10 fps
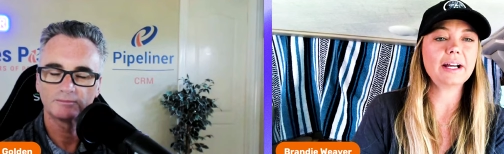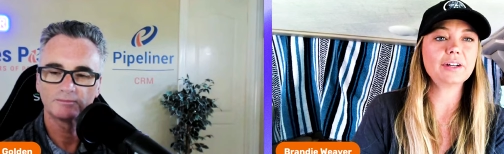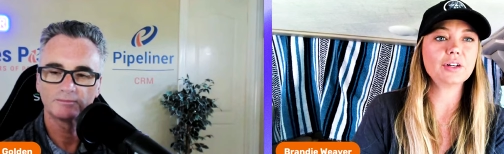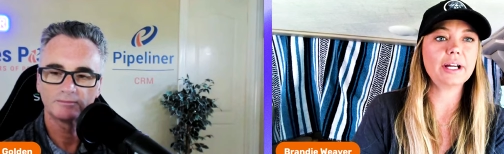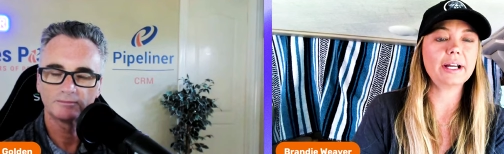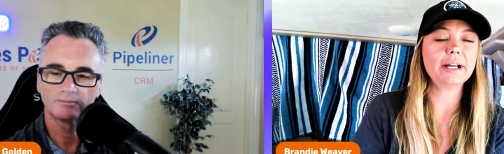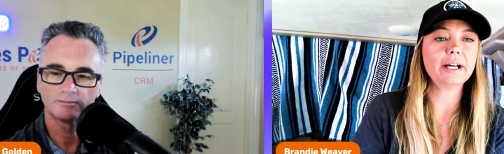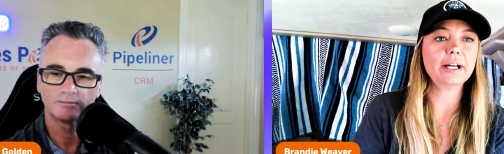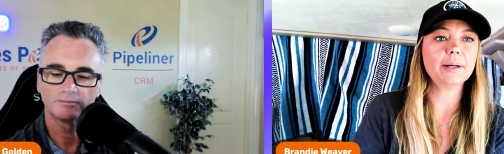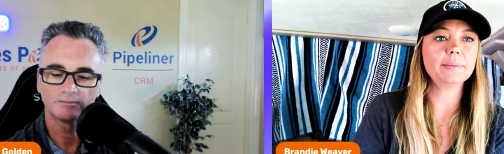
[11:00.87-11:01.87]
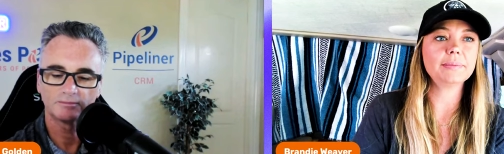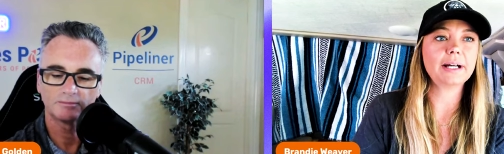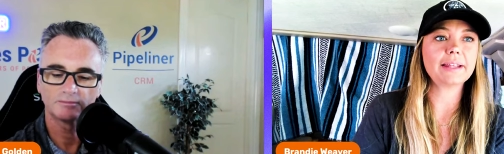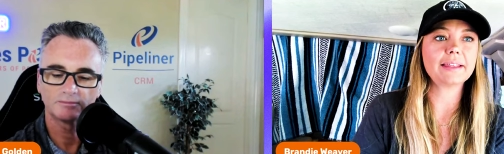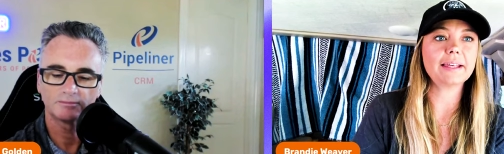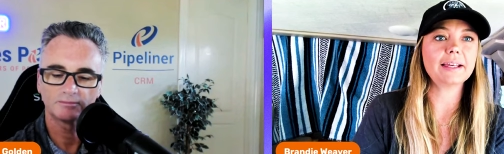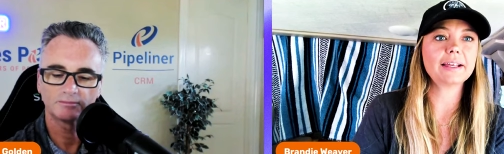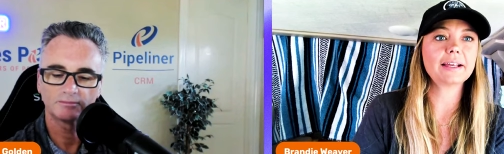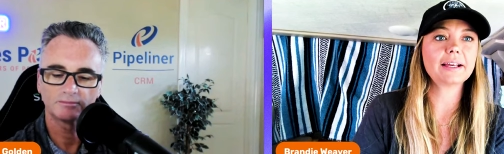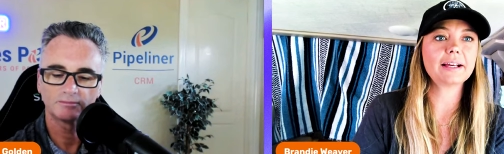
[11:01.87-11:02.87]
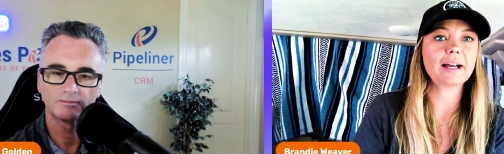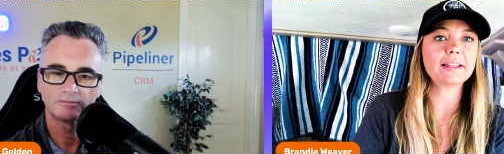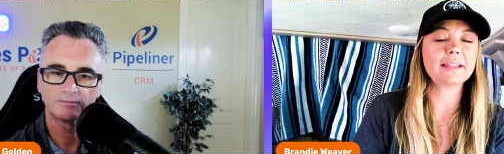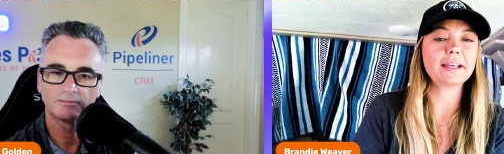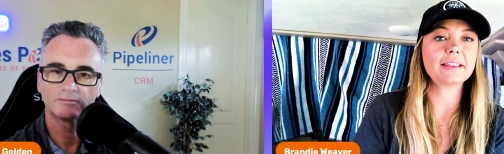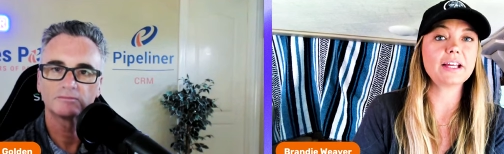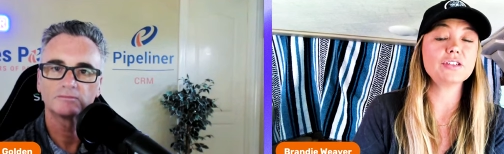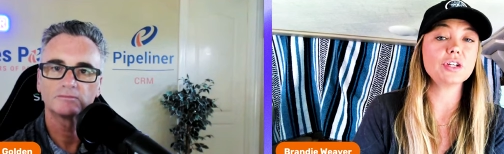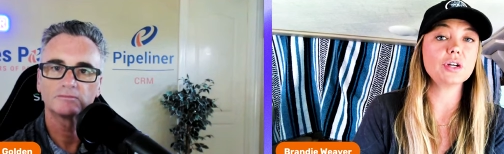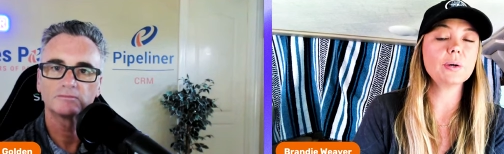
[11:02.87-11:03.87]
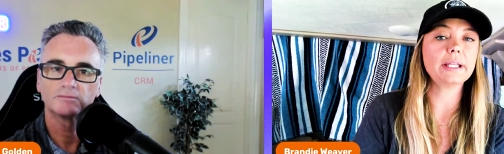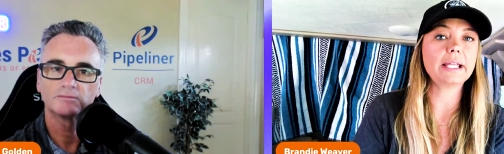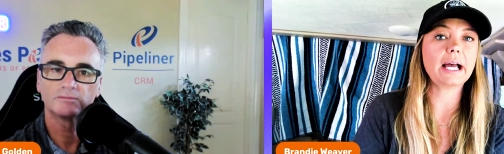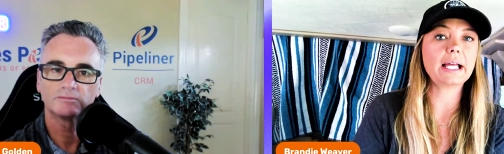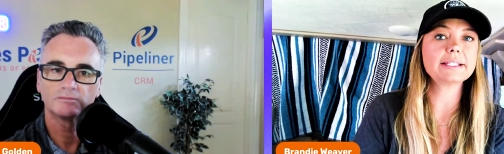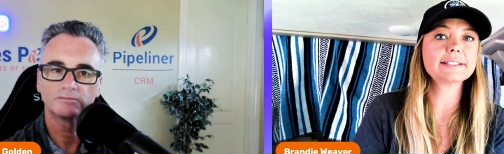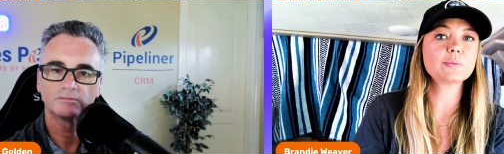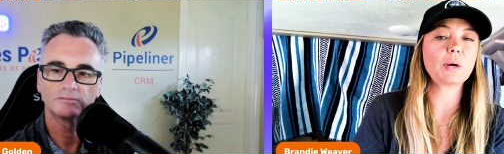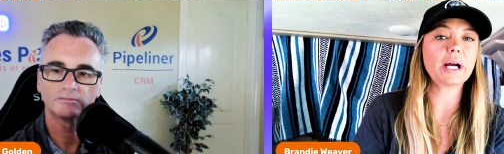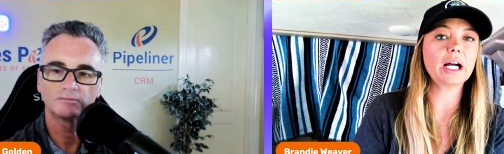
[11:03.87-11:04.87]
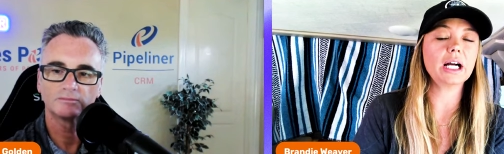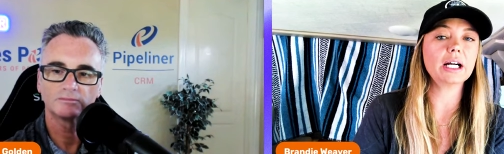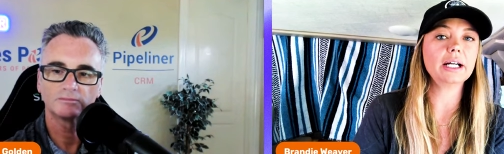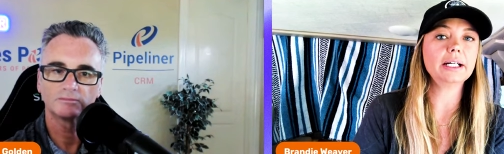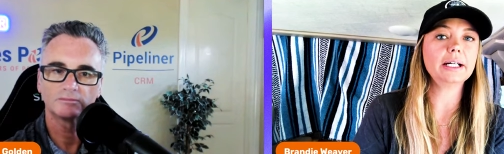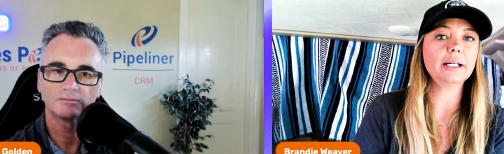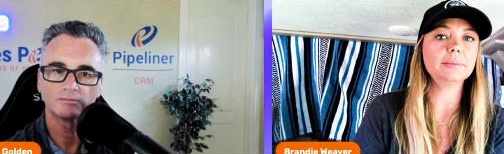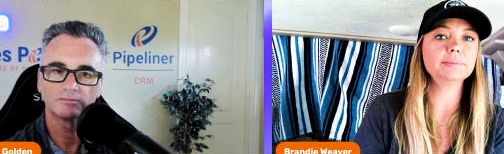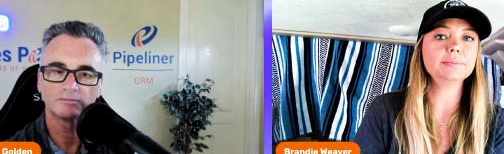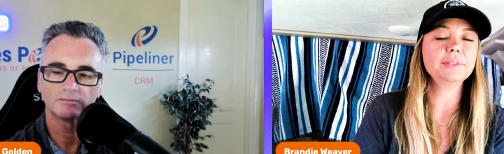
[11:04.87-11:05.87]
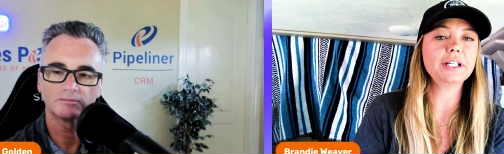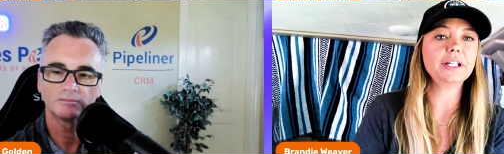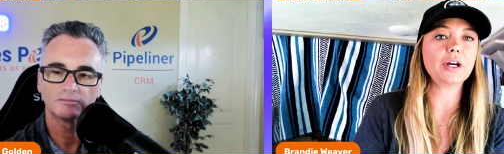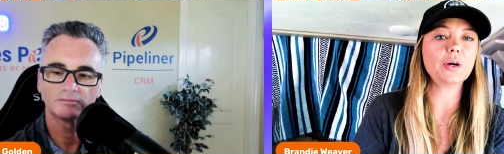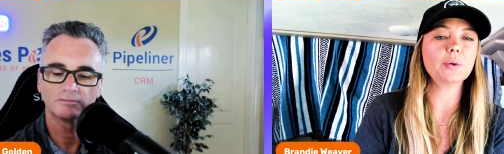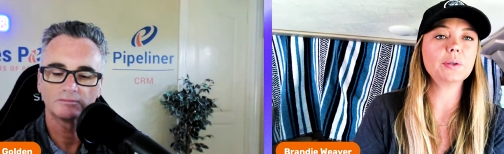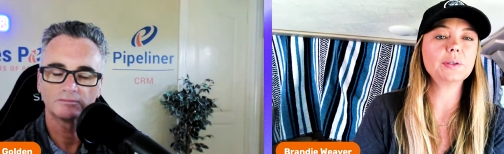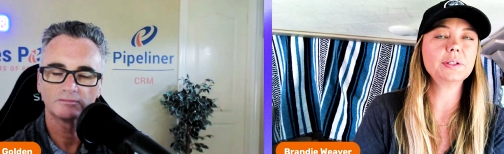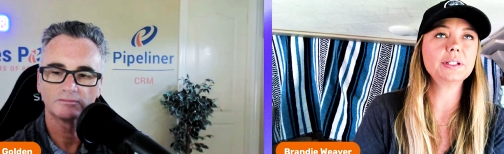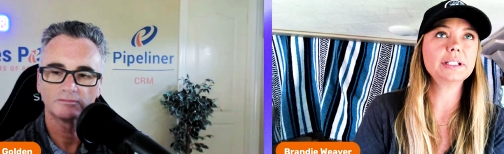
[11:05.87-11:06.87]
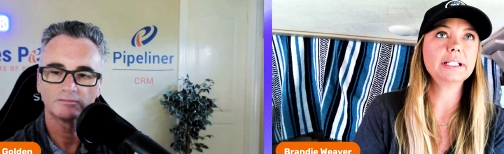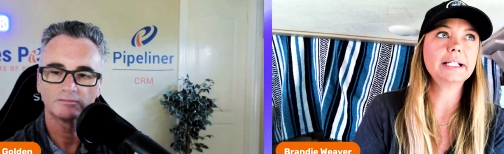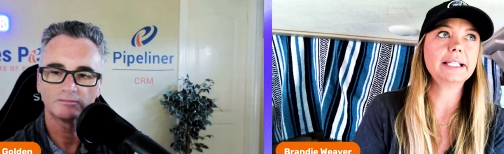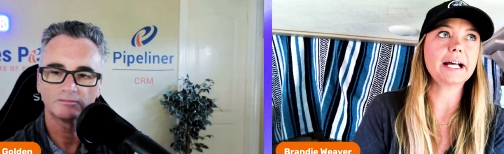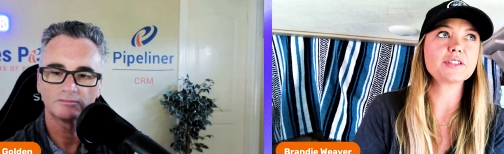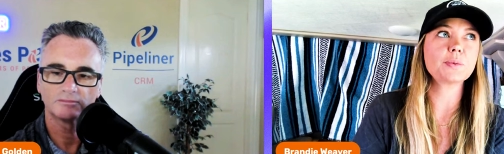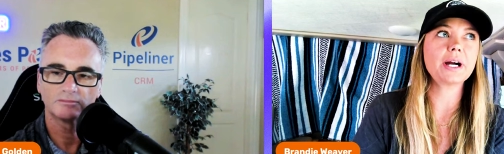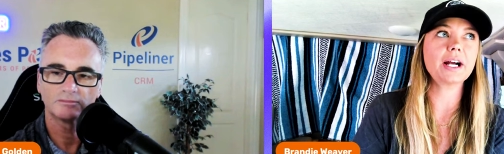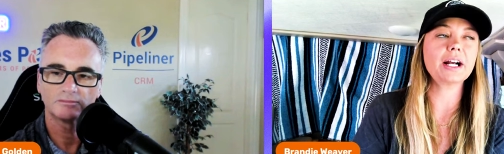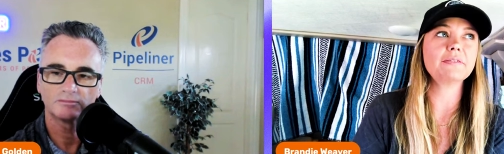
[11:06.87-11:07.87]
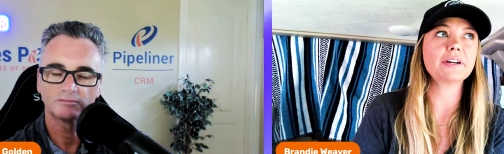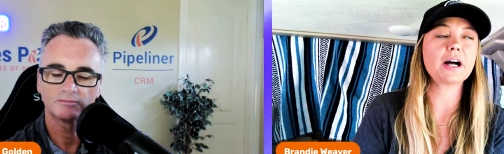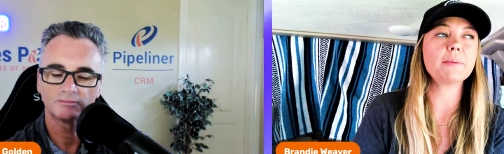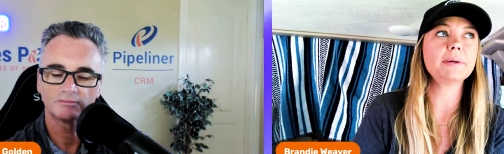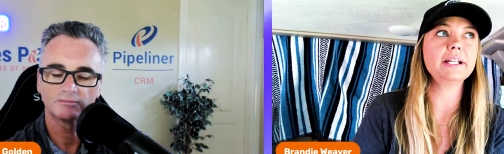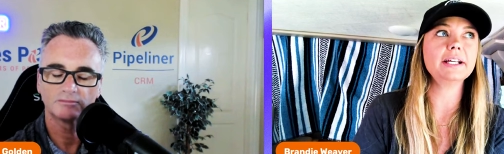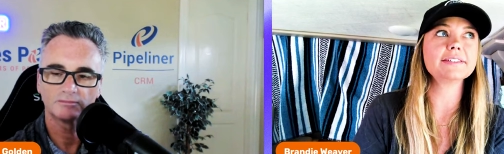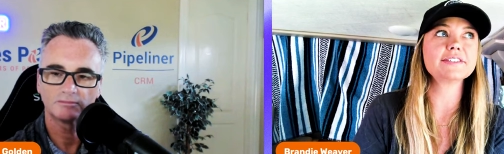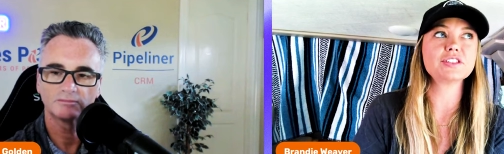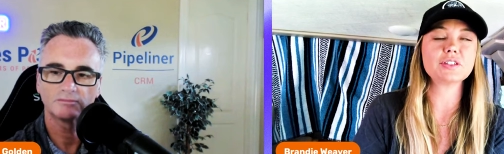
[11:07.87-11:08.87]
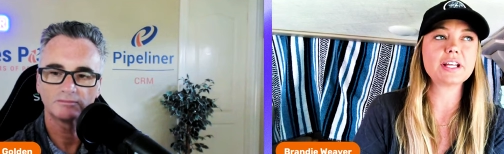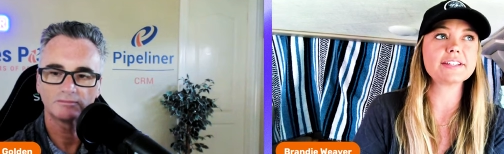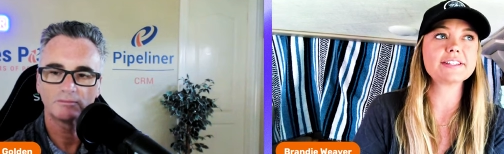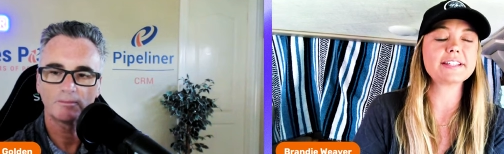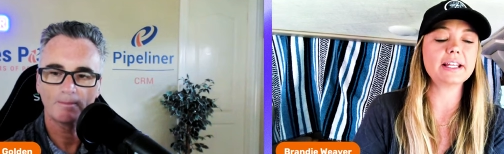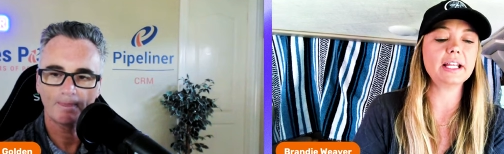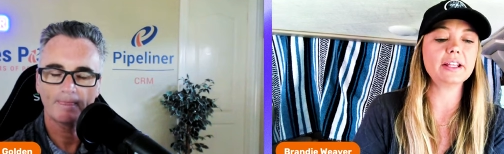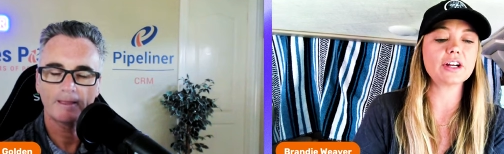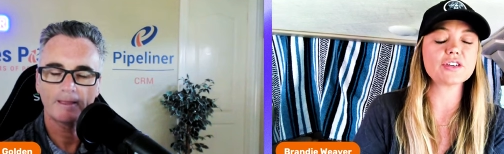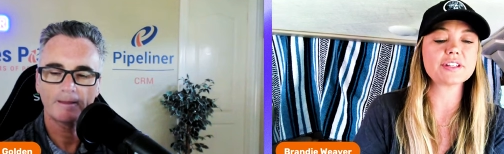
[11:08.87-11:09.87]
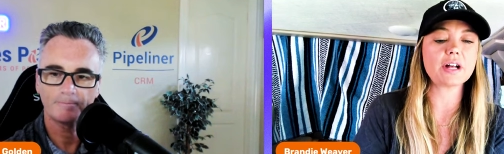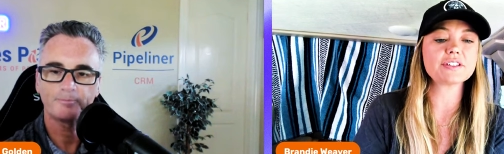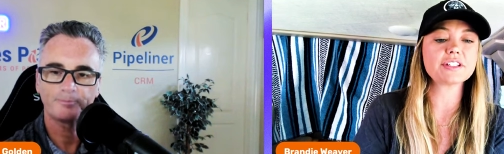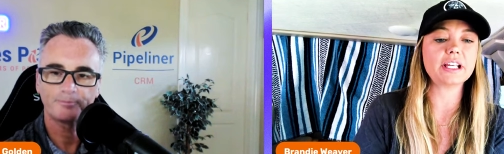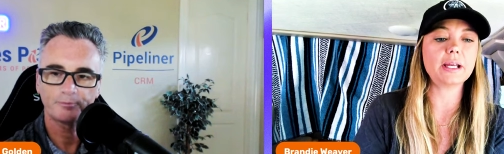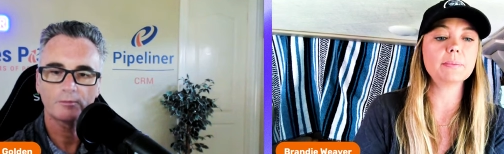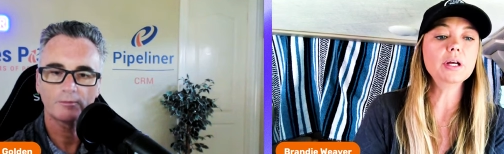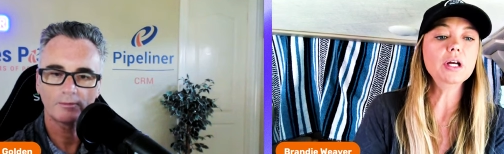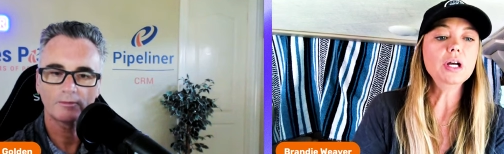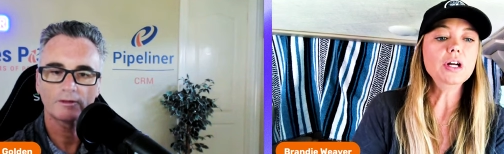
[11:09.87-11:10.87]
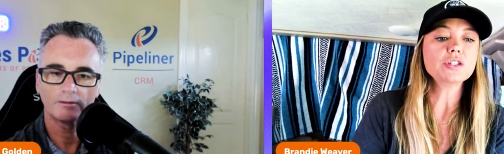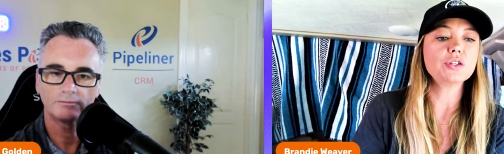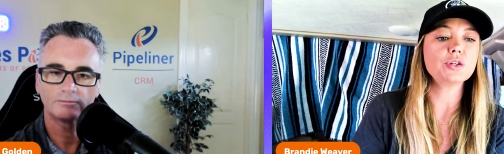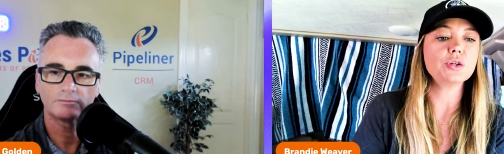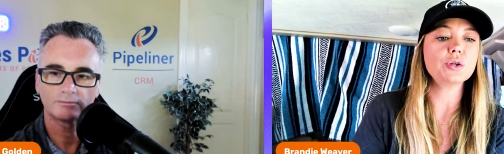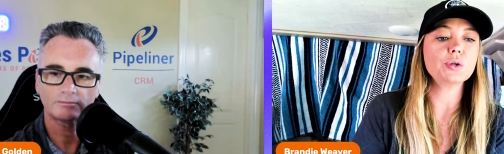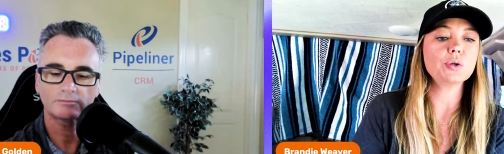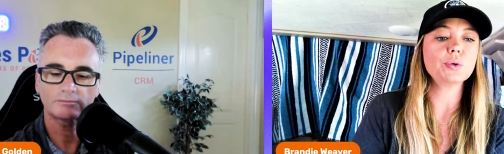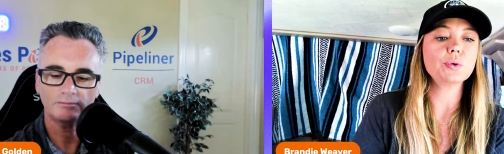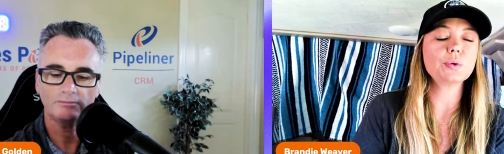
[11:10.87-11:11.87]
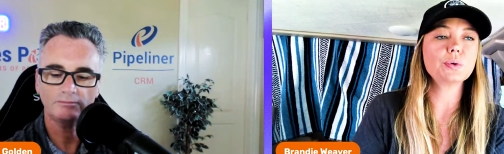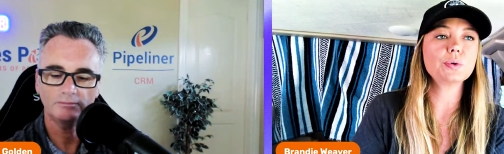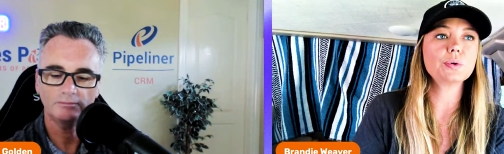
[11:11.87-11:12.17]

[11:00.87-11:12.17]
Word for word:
Speaker 1: I agree. Um, I think I think they do. And that's where, um, you know, that's where if a company is, is sending their sales team to